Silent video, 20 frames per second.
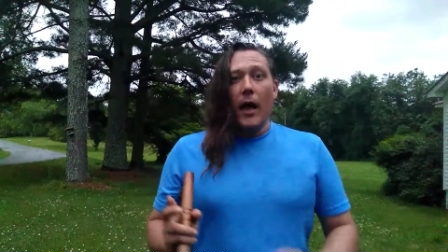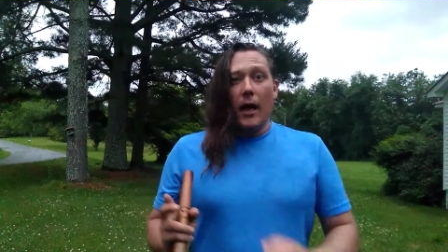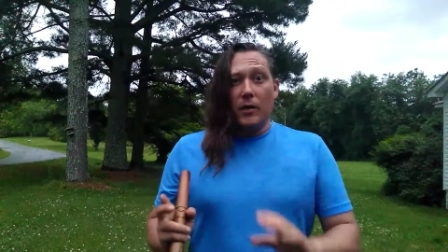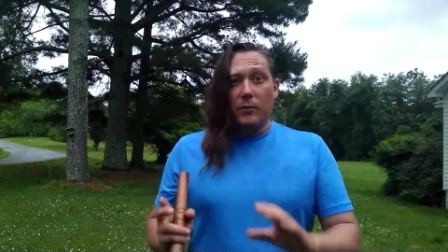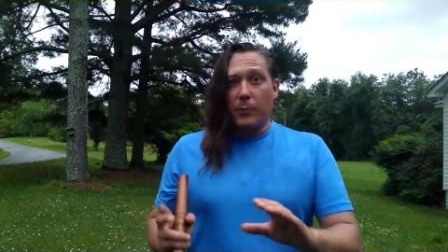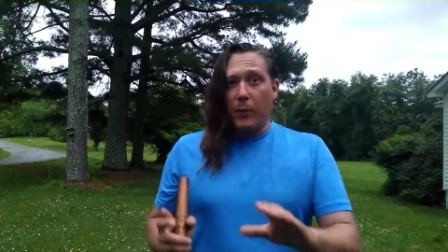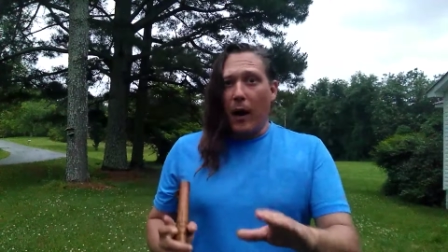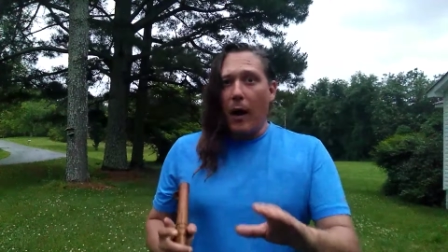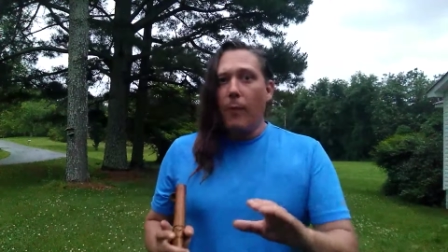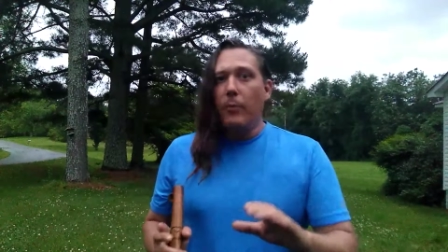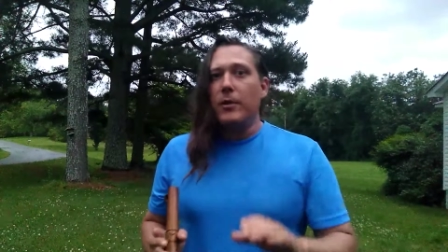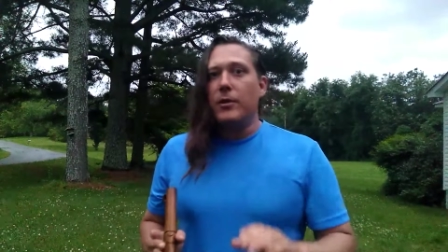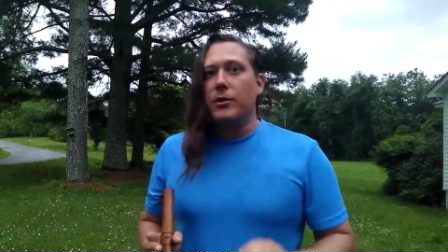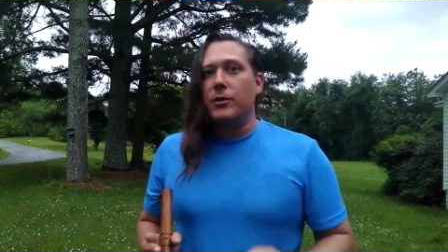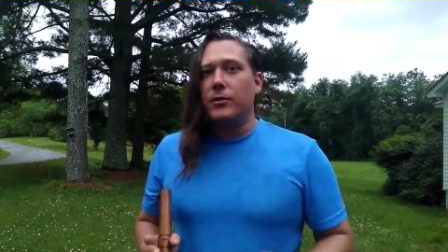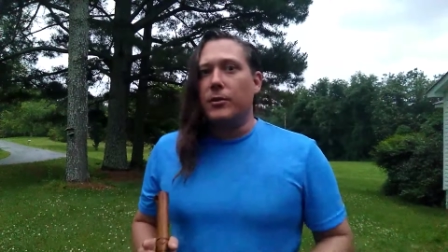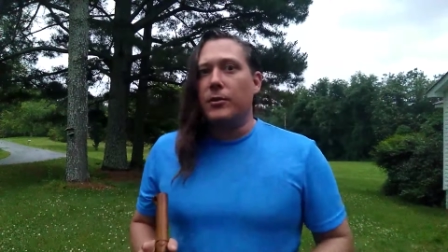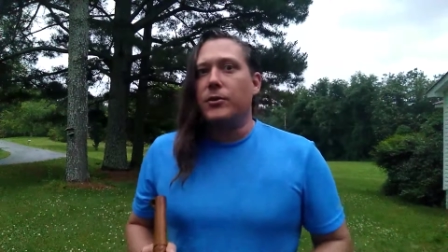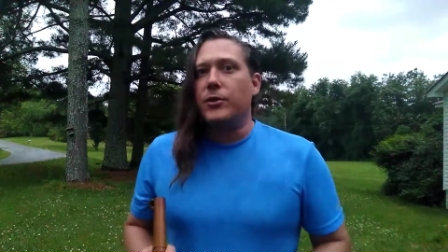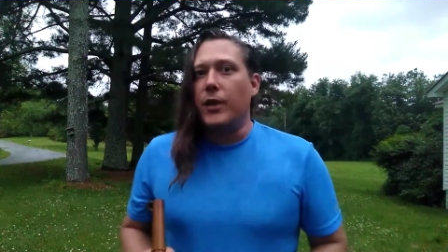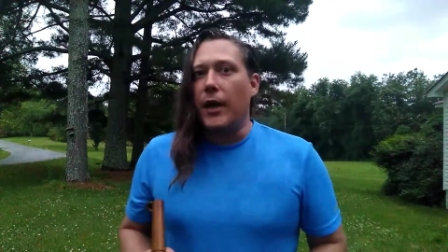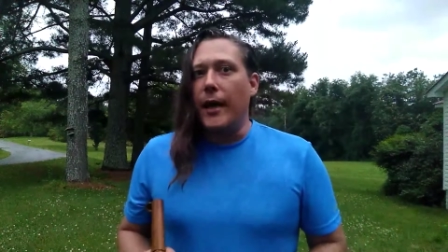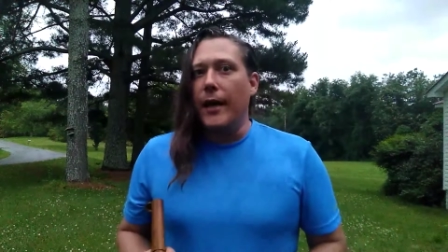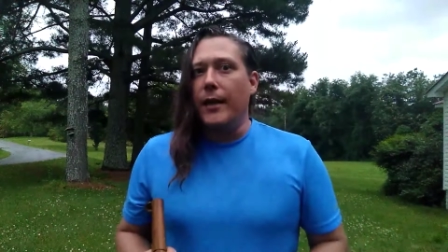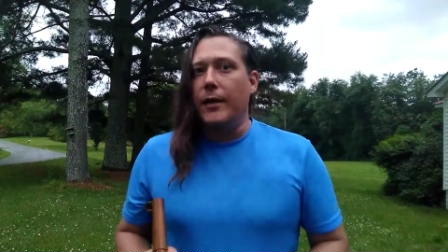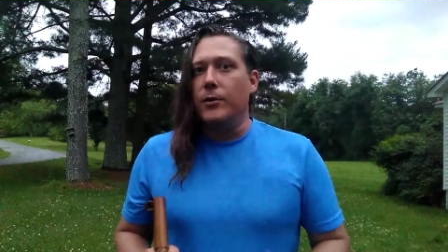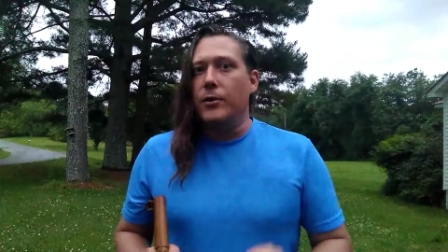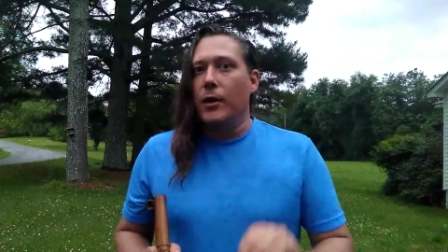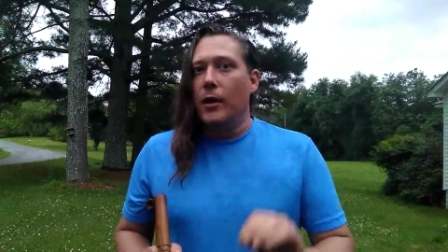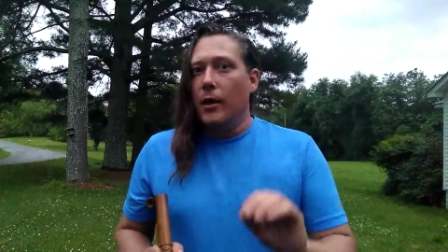It's probably just to
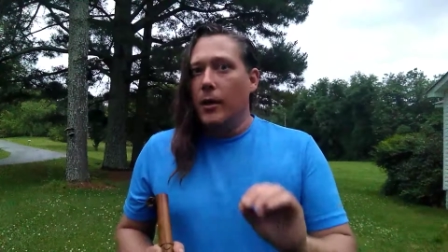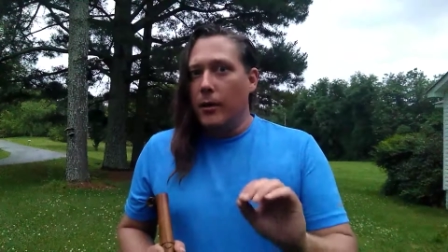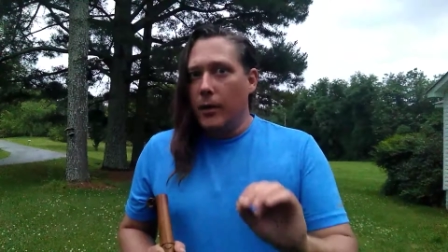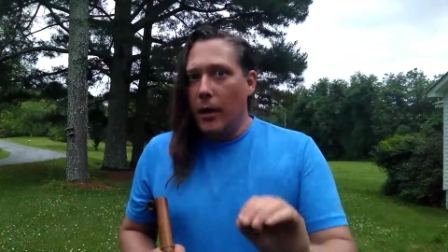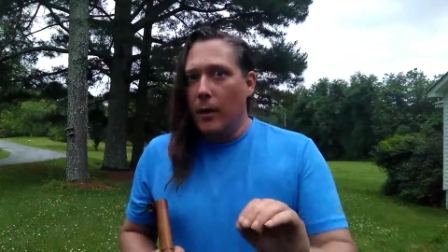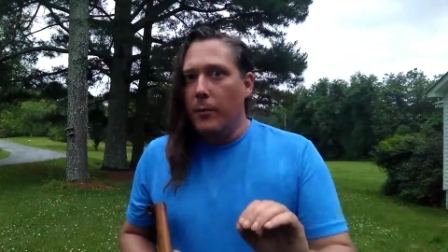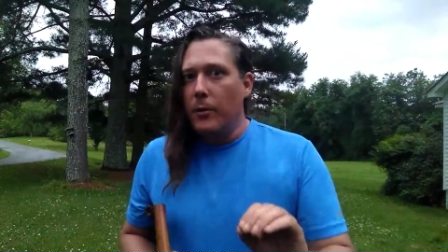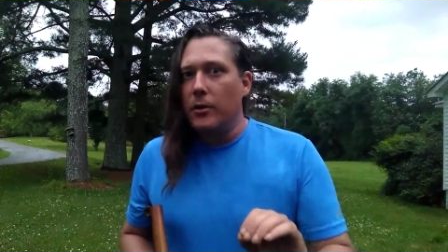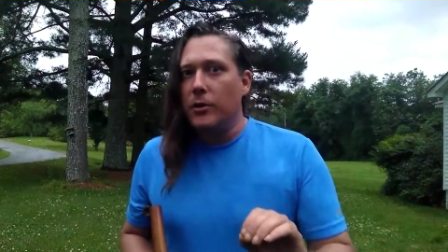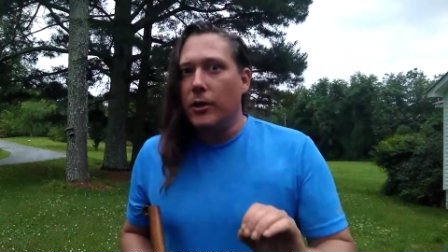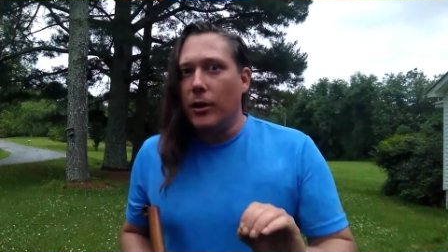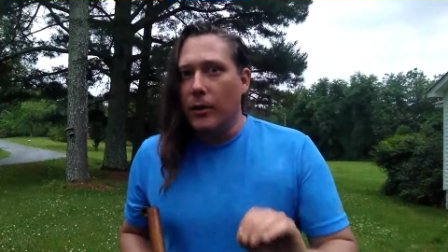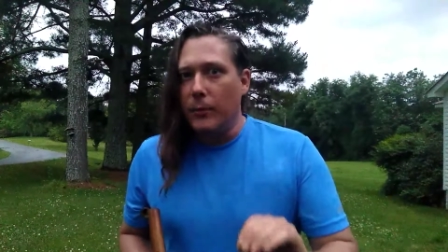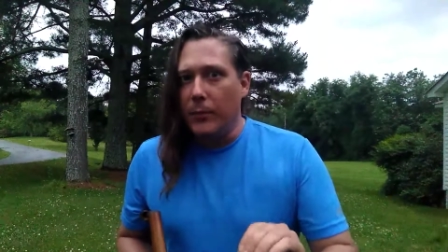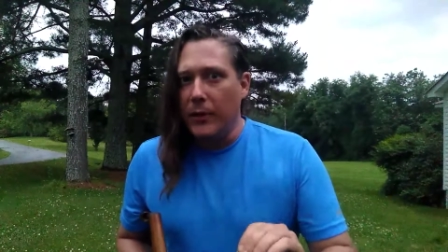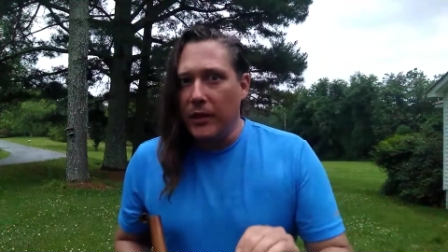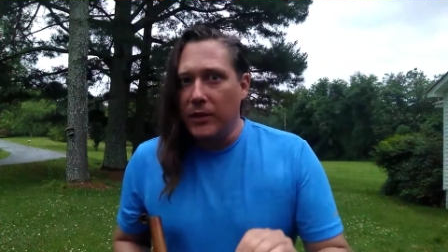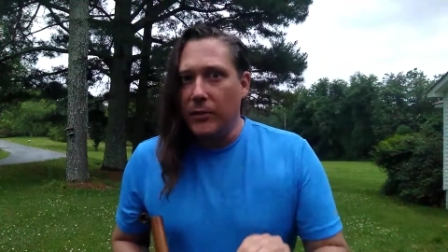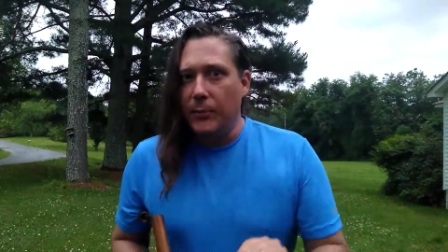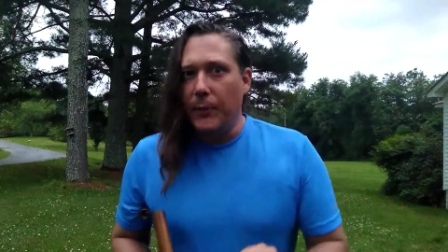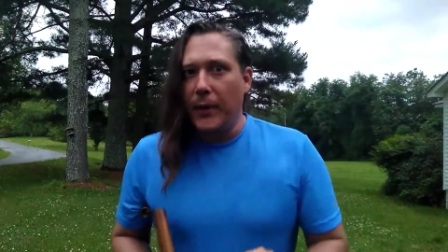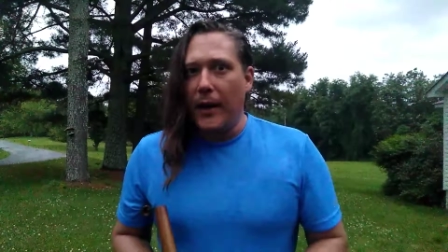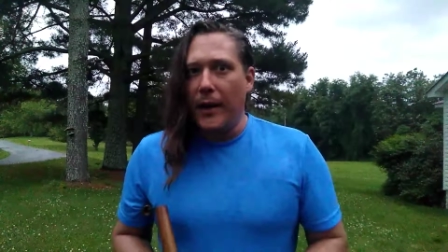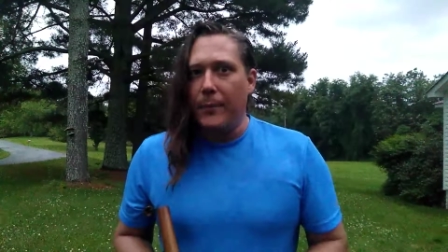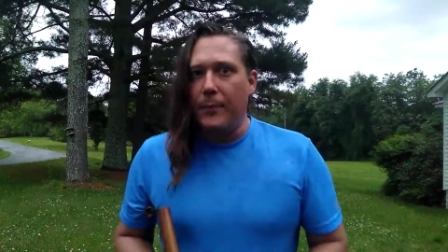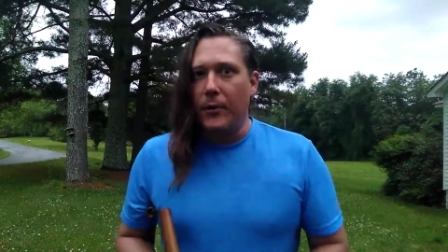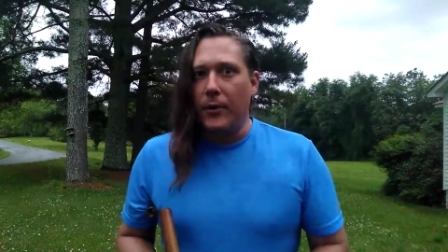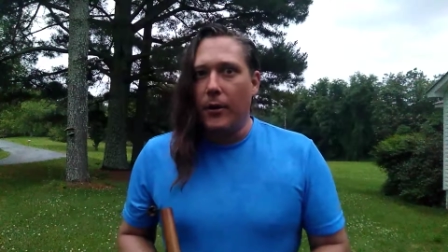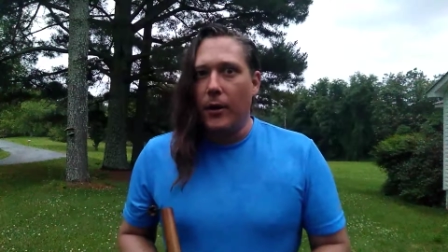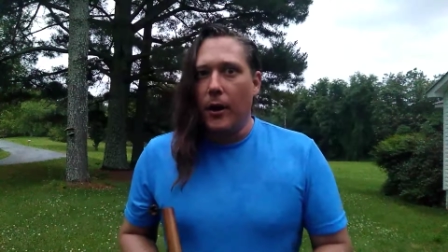change numbers on a piece of
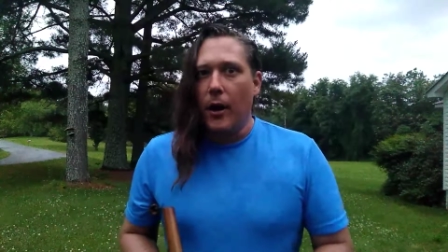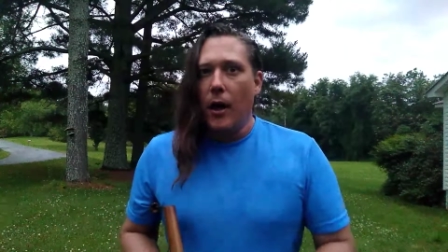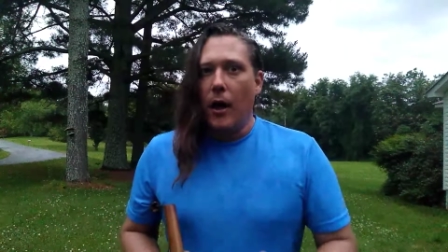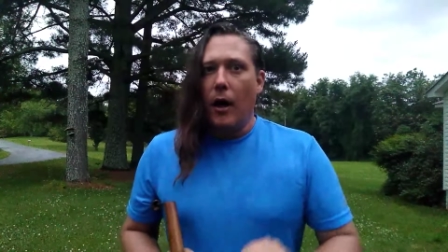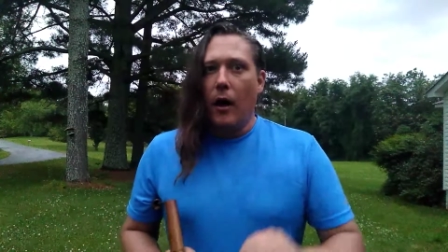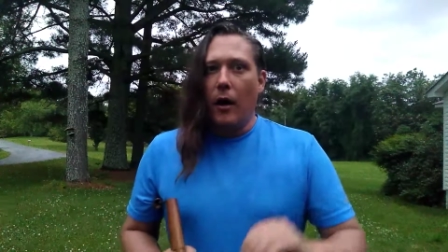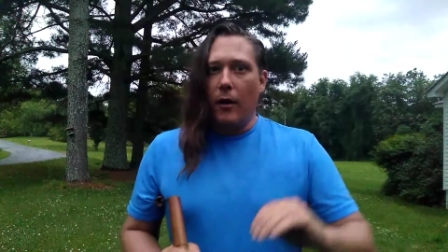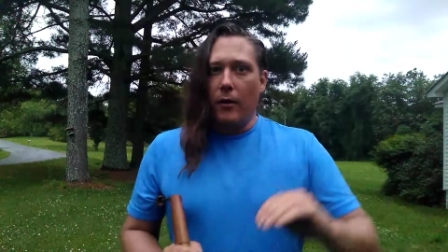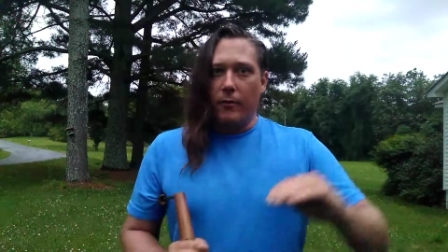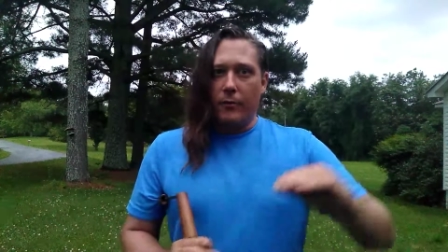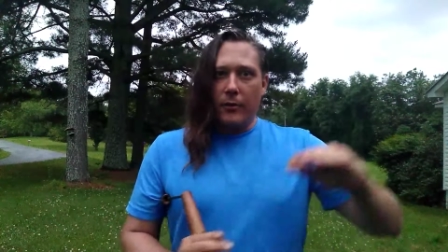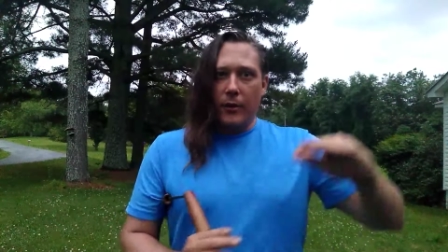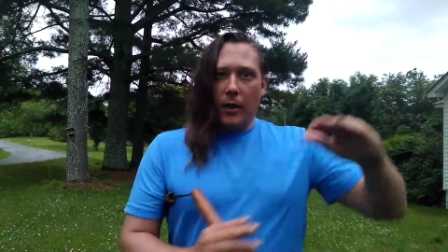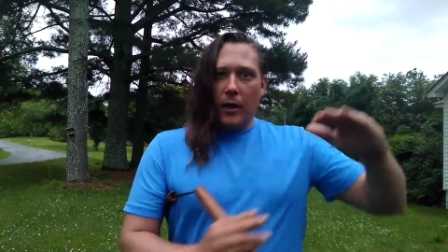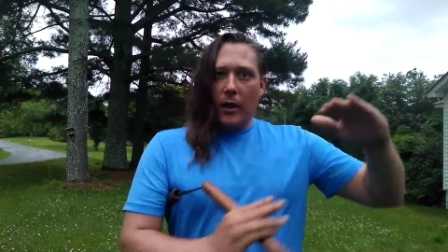paper of